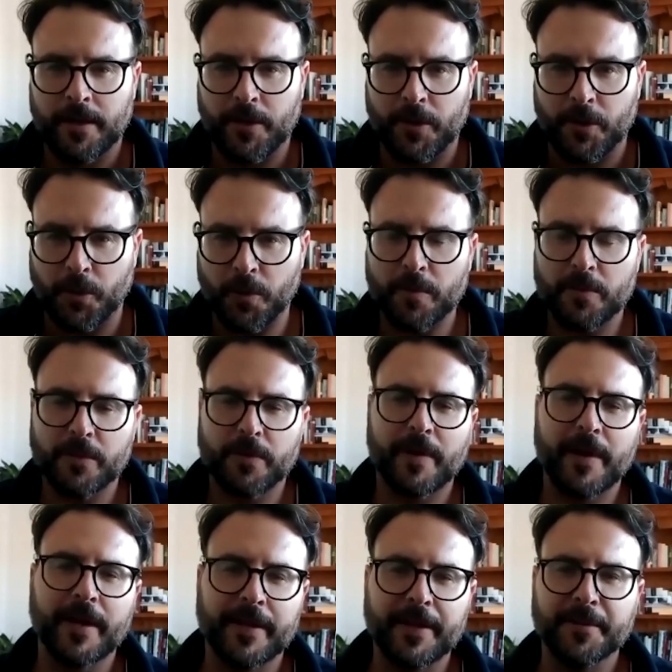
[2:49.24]
You're on the
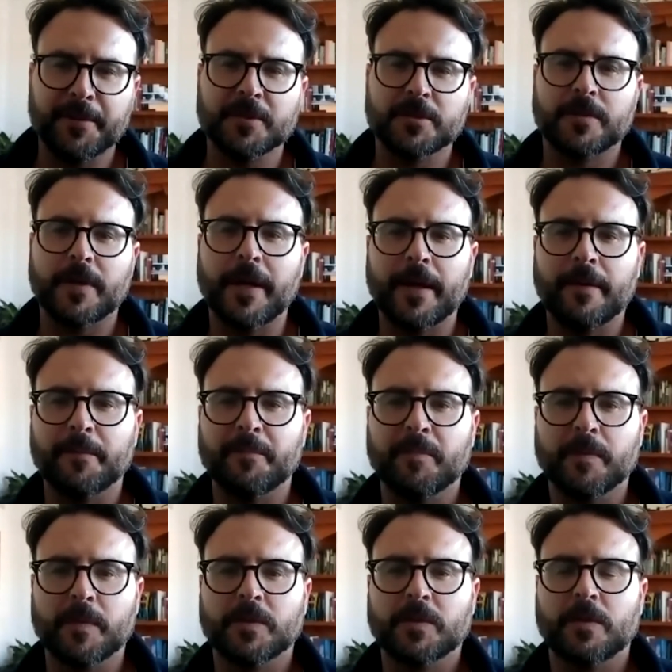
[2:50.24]
ground here in Australia
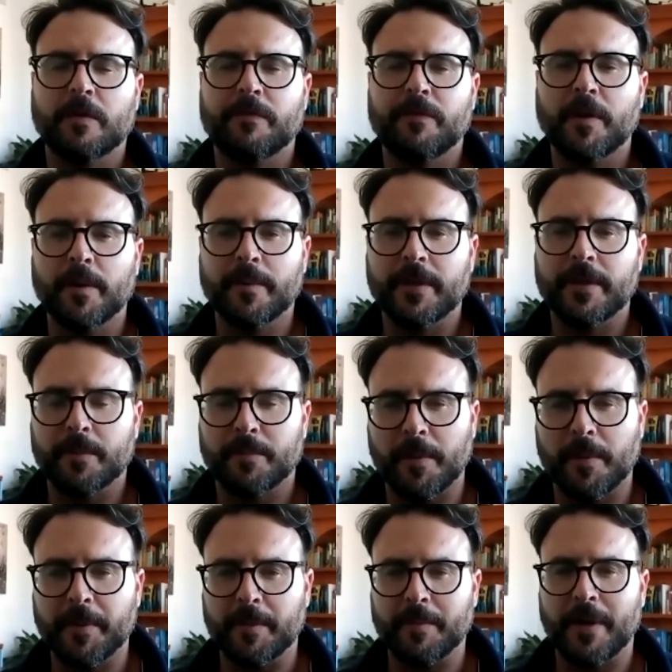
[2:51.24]
following the
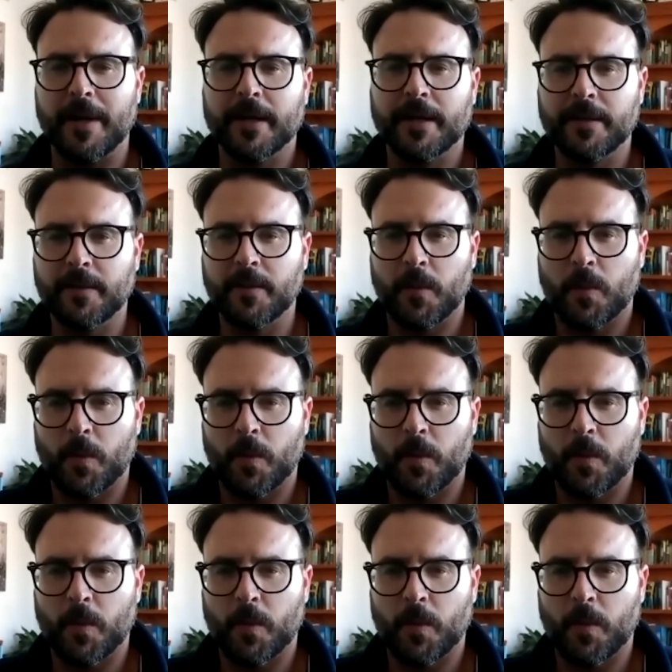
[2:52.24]
property market.